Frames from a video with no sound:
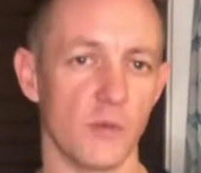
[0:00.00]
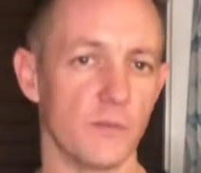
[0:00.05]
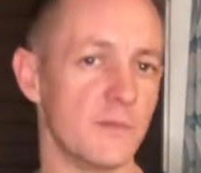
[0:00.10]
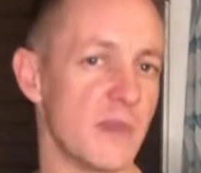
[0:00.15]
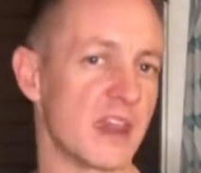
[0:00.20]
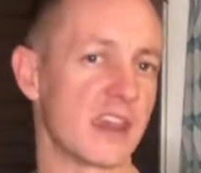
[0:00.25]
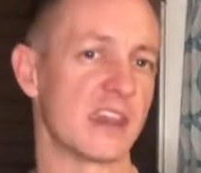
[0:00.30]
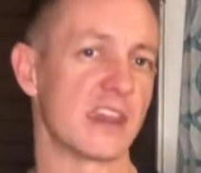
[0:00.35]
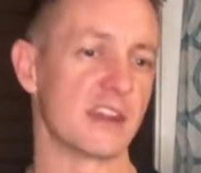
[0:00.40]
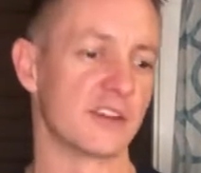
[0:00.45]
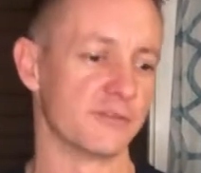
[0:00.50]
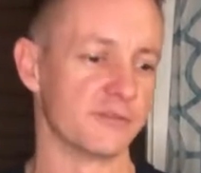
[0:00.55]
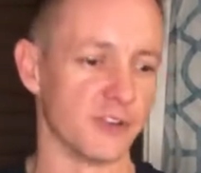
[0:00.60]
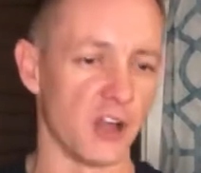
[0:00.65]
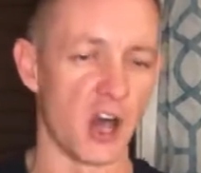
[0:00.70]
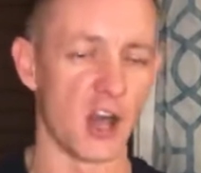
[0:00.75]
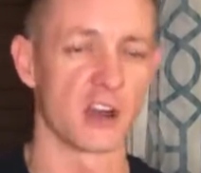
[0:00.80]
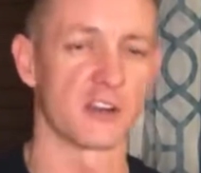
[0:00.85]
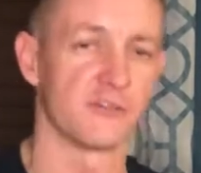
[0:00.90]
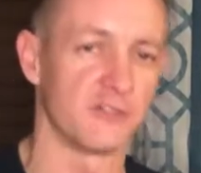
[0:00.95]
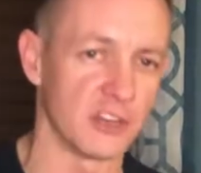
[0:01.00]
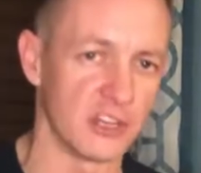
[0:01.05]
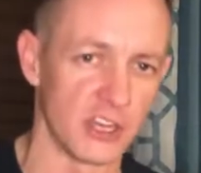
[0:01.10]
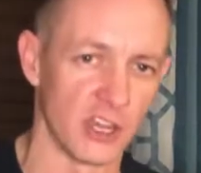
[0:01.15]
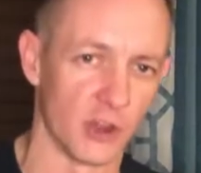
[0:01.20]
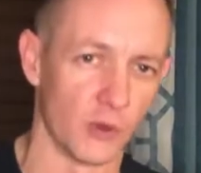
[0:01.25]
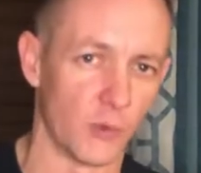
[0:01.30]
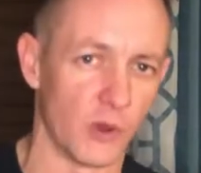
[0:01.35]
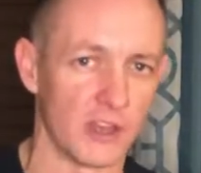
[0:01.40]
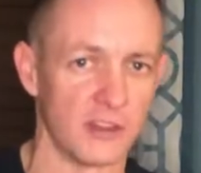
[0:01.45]
making a vlog
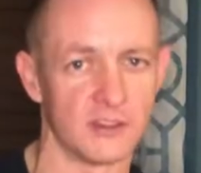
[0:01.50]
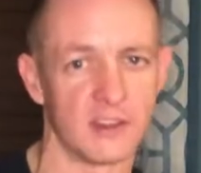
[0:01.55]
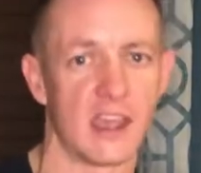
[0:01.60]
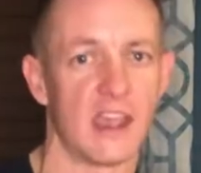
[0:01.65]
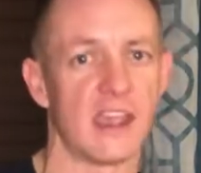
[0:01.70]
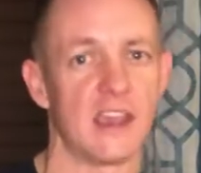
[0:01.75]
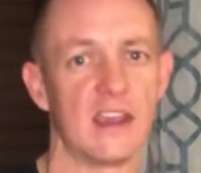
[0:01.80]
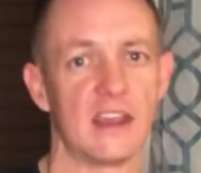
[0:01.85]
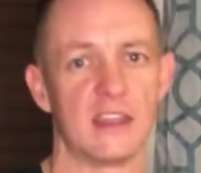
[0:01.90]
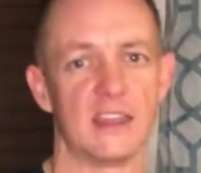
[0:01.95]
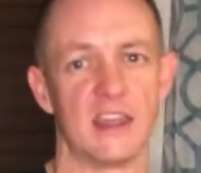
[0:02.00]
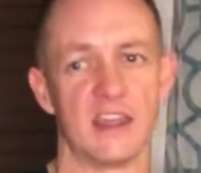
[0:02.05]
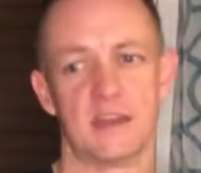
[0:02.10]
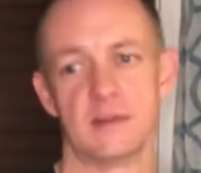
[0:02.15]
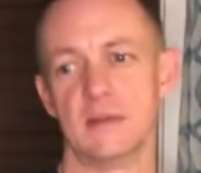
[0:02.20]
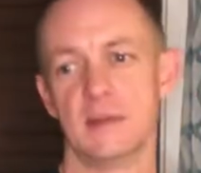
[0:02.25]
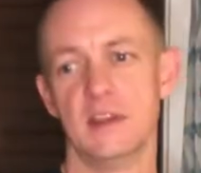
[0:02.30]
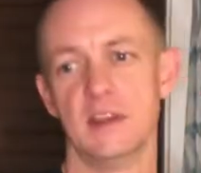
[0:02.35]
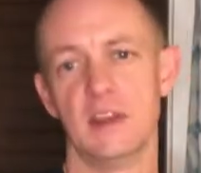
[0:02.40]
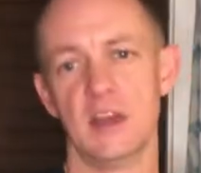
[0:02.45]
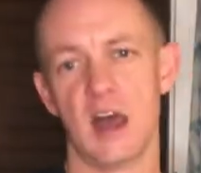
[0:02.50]
video one day, and then